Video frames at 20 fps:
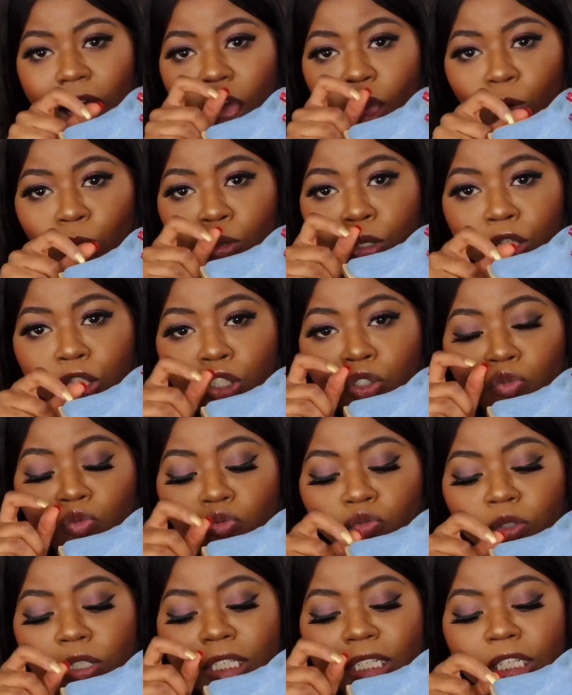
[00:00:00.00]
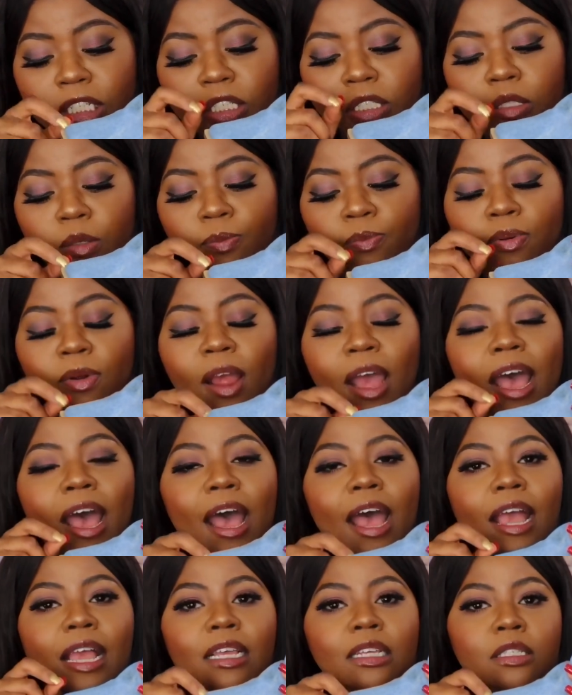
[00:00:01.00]
I was really
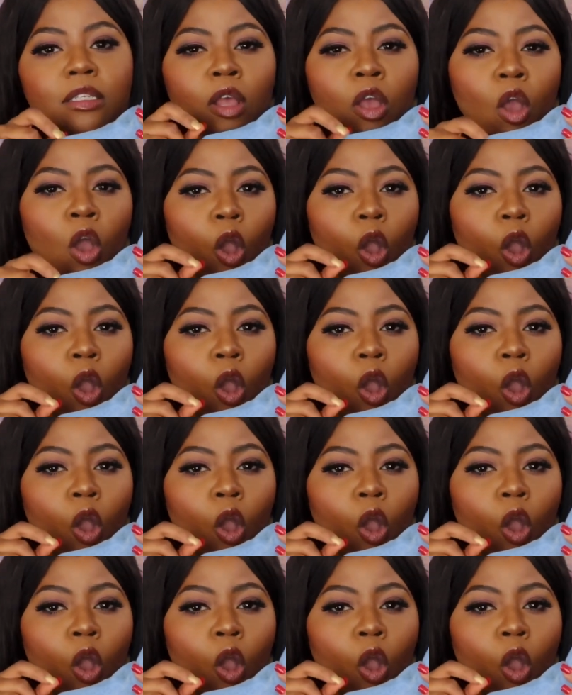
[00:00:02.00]
surprised